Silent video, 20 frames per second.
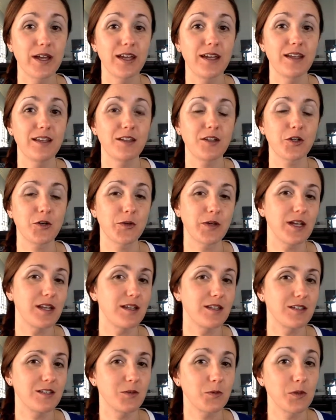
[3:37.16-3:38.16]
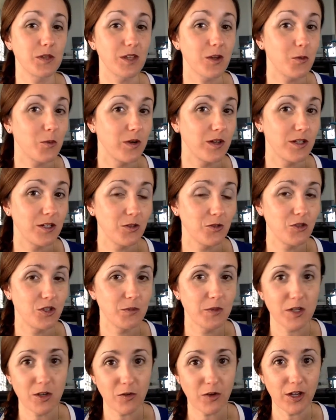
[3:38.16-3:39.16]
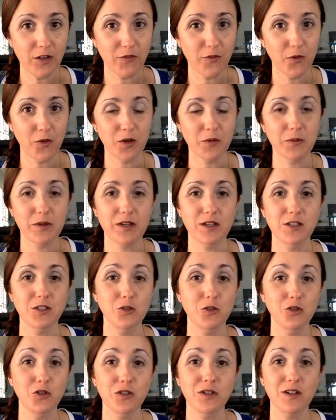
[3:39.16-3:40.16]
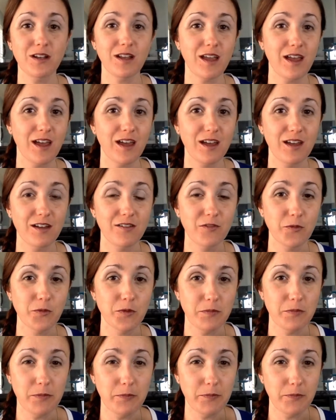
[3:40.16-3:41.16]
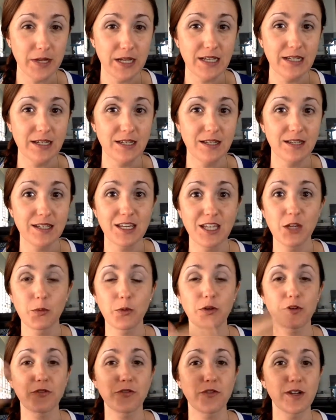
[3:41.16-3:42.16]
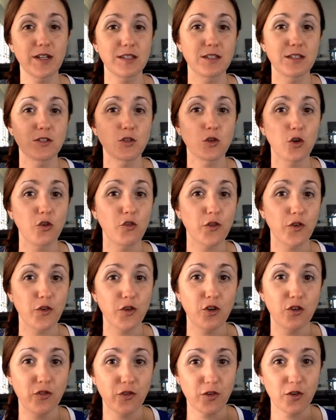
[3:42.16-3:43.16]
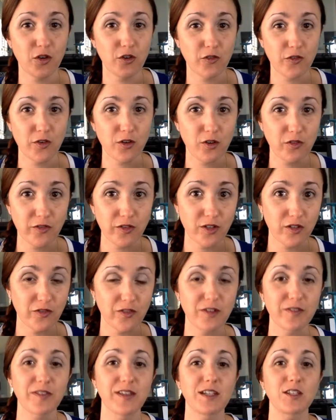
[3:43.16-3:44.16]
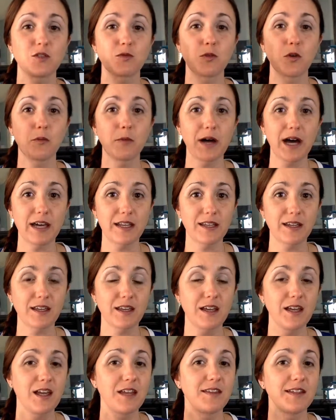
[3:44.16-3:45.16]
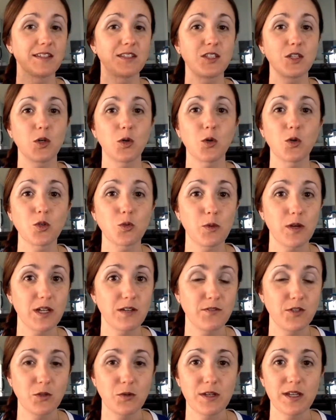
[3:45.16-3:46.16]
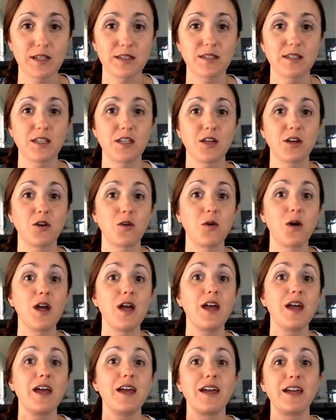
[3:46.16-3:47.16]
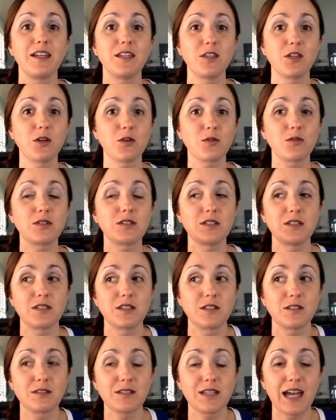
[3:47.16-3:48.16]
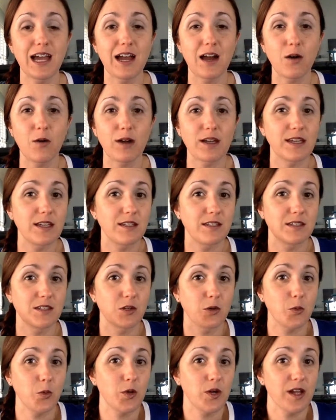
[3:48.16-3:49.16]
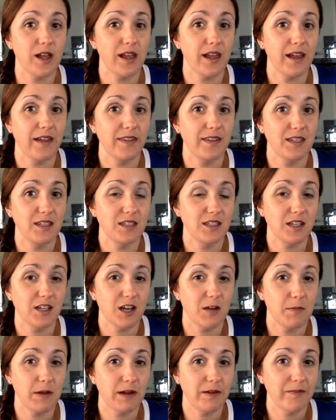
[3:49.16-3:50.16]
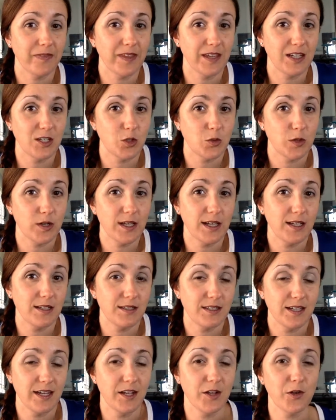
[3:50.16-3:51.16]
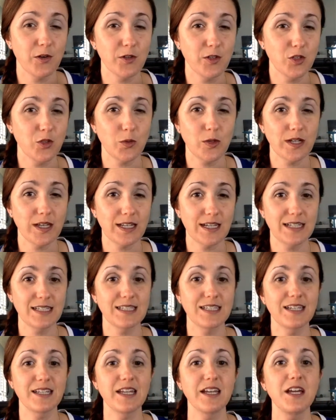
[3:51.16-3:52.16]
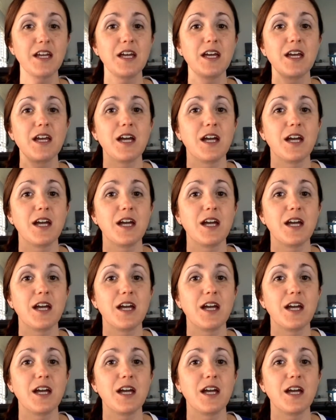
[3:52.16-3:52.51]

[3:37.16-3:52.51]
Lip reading: when green isn't really what you should be going for, because you shouldn't have repeated keyword phrases over and over and over and over and over. That's robotic. That's the old way of doing SEO. And Yoast, until now, I guess they're working on this to come out in late 2018, early 2019.